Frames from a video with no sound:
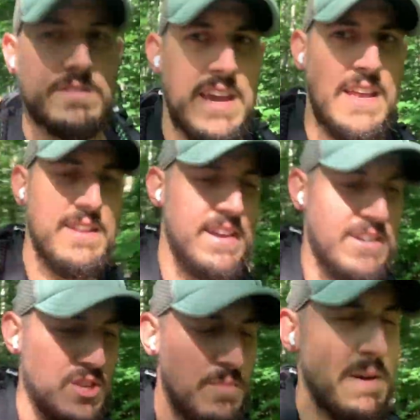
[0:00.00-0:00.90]
day and it's
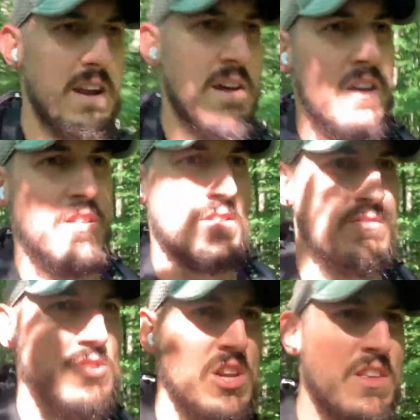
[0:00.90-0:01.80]
actually been a
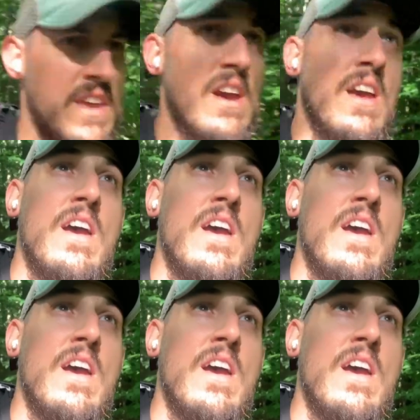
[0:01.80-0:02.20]
little chilly.